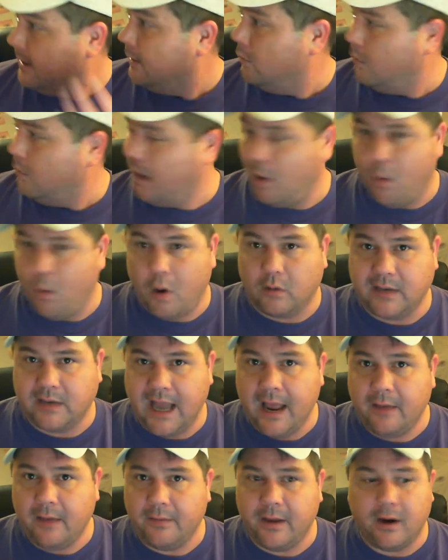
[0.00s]
When I walk
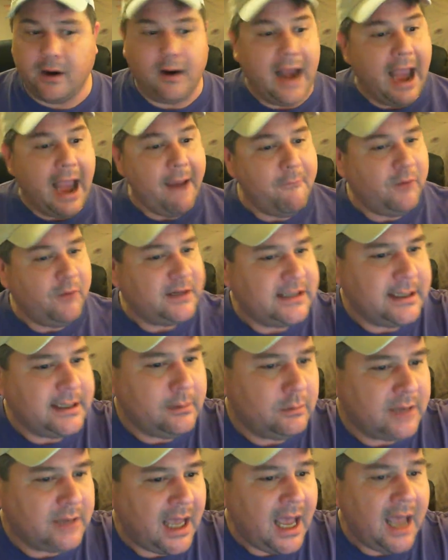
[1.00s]
down there, every
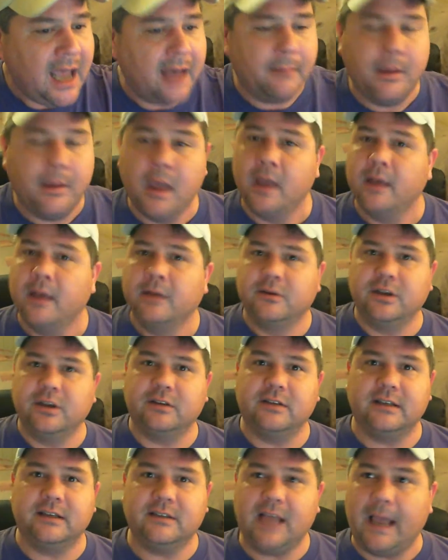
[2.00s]
single time,
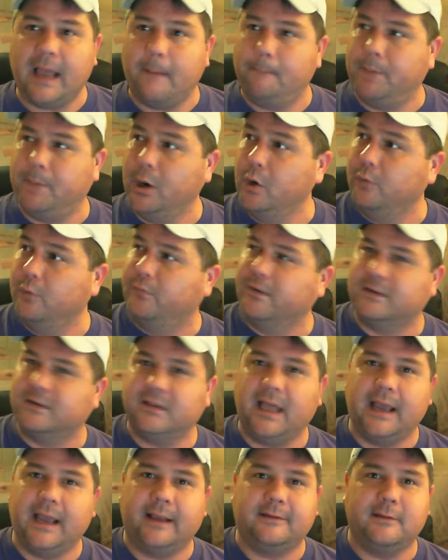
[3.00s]
just it's like poof. It's
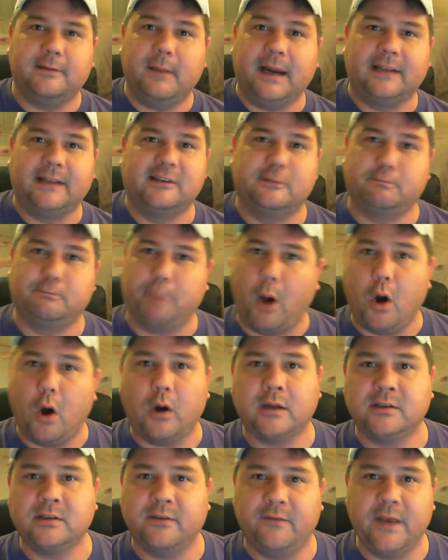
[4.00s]
like somebody
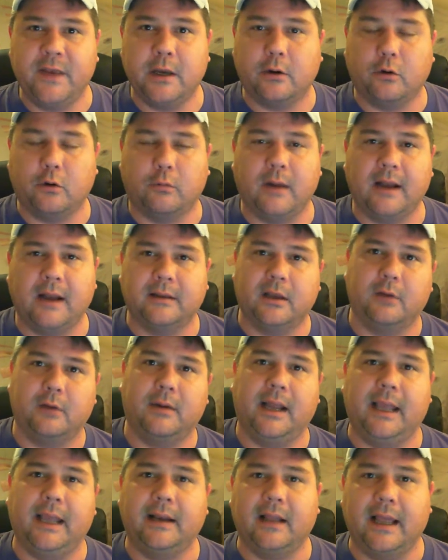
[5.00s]
spawns a vehicle right there
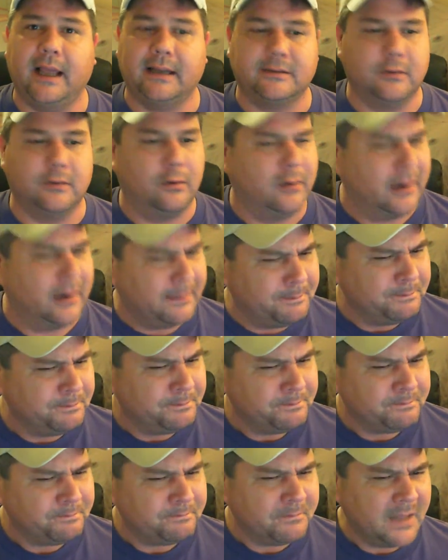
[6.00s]
with headlights on.
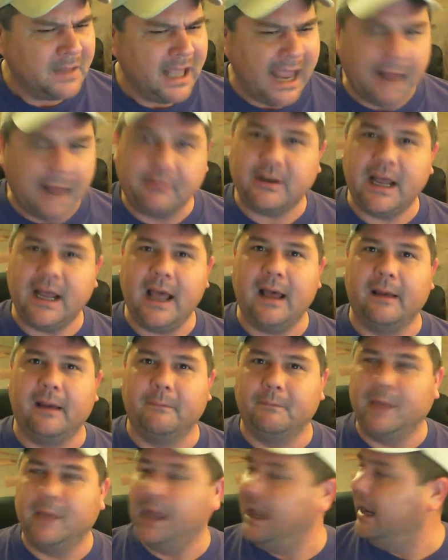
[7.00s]
Every
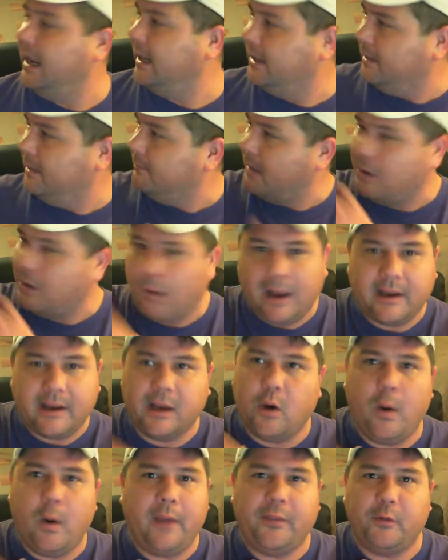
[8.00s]
time. It doesn't matter. I
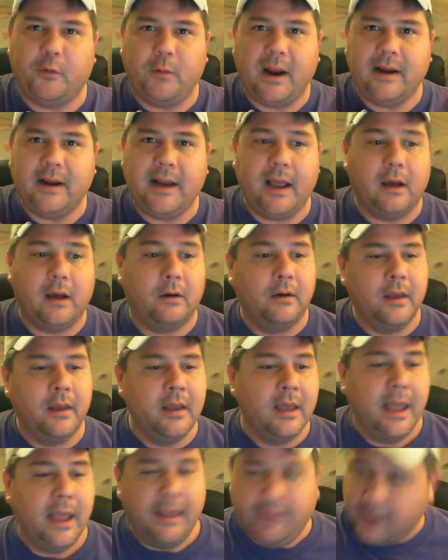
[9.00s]
could go out there right now,
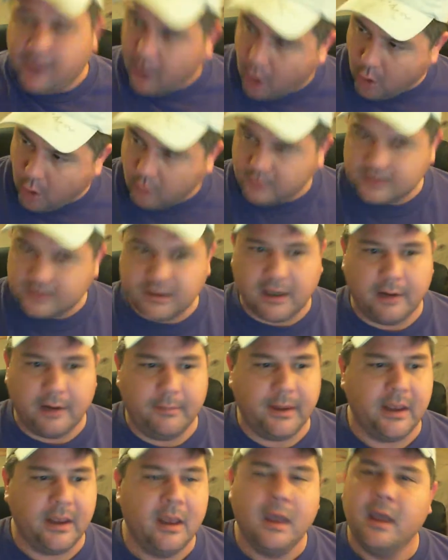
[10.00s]
and then all of a sudden it'd
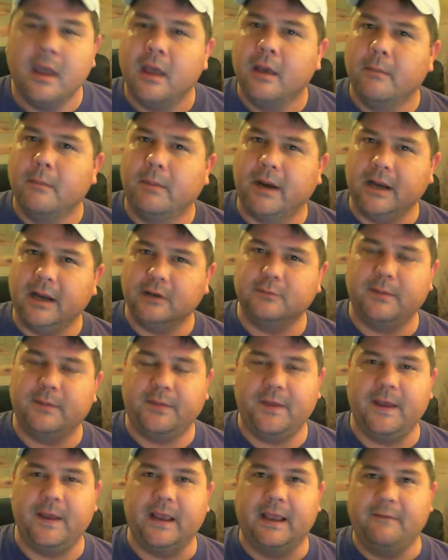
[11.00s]
be. But here's my
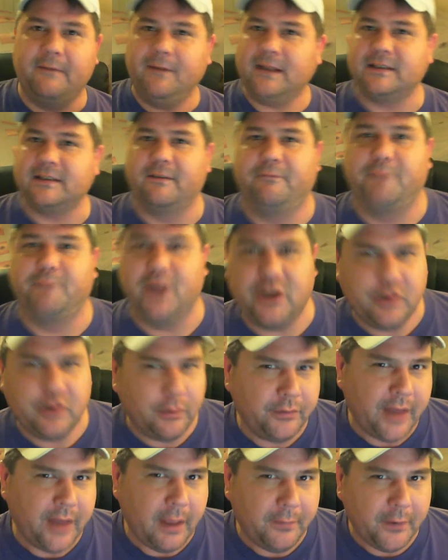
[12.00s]
thing. If that's
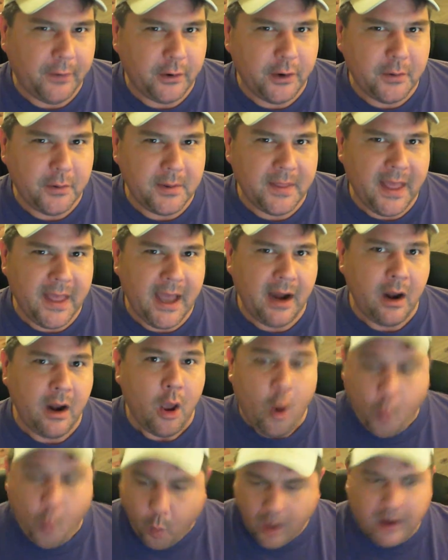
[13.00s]
officials out there doing that,
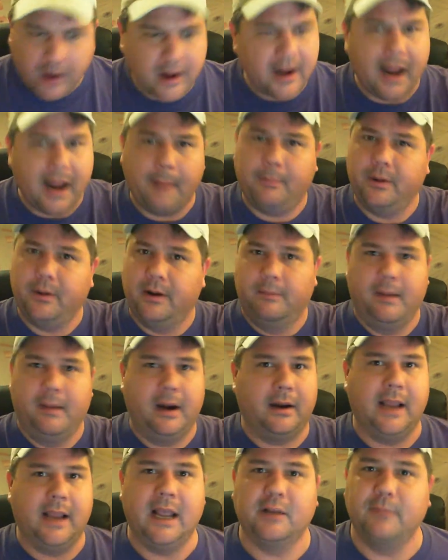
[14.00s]
why are they not putting the
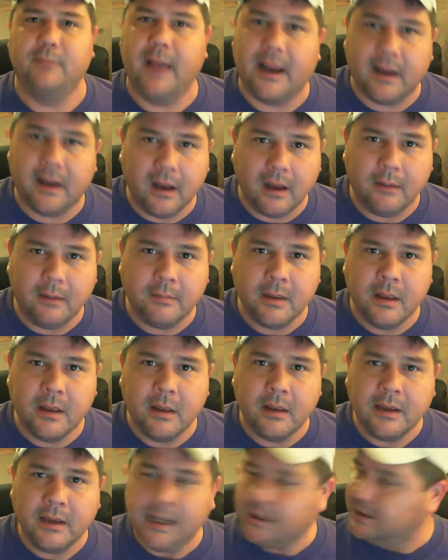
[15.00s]
barricades back up?
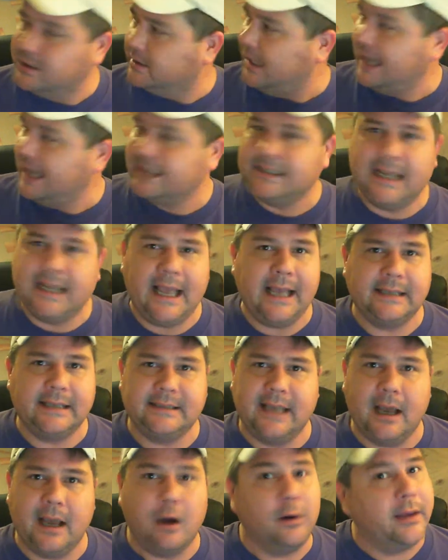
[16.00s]
Get your lazy
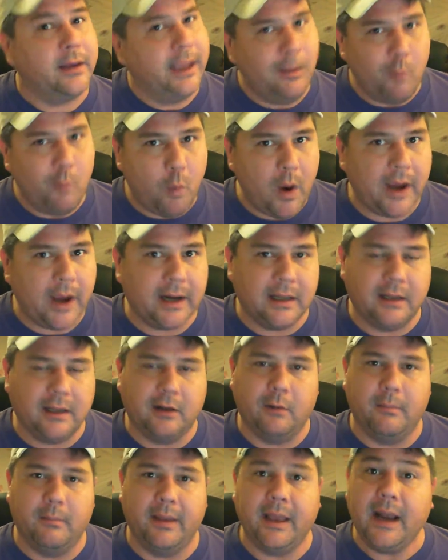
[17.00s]
ass out, get wet a
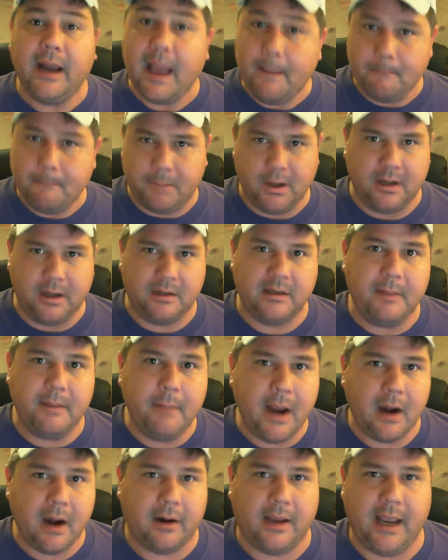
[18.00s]
little bit, and put the
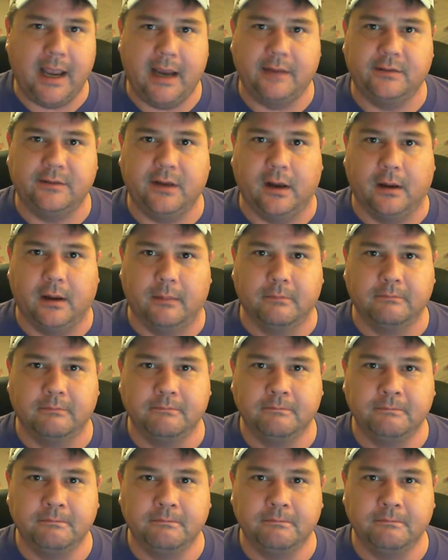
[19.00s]
barricades up.